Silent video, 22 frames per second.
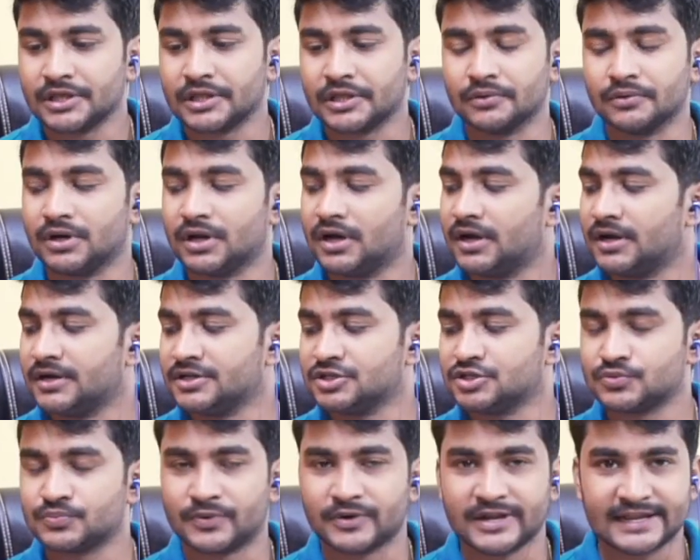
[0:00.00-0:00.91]
you learn
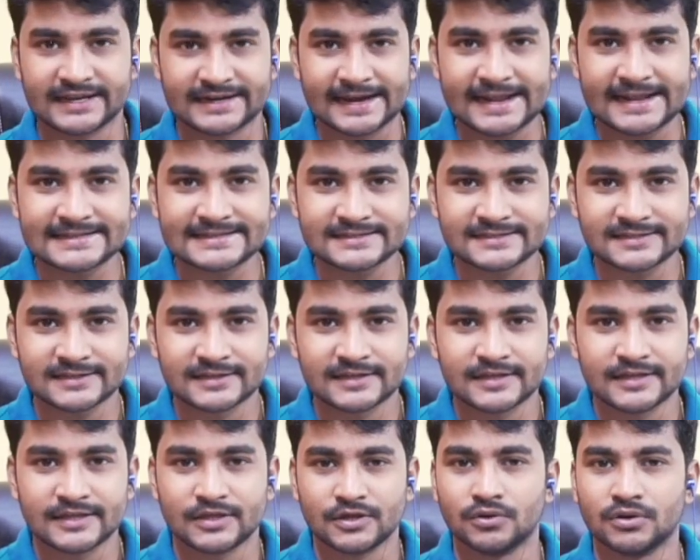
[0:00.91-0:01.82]
Spring REST,
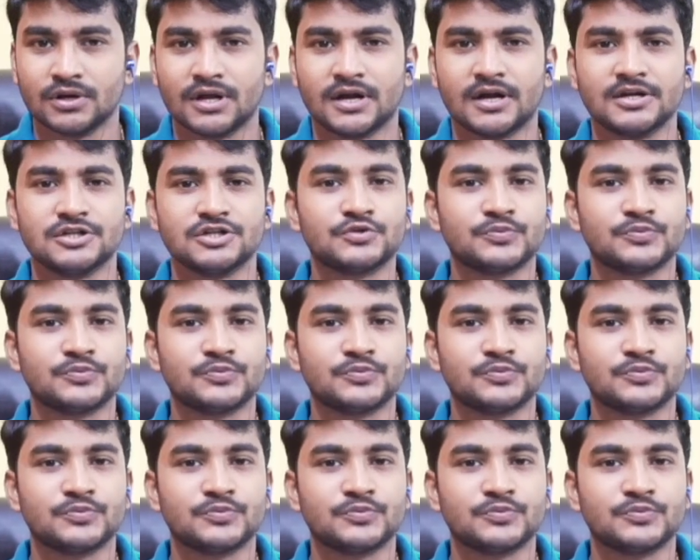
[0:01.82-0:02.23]
you learn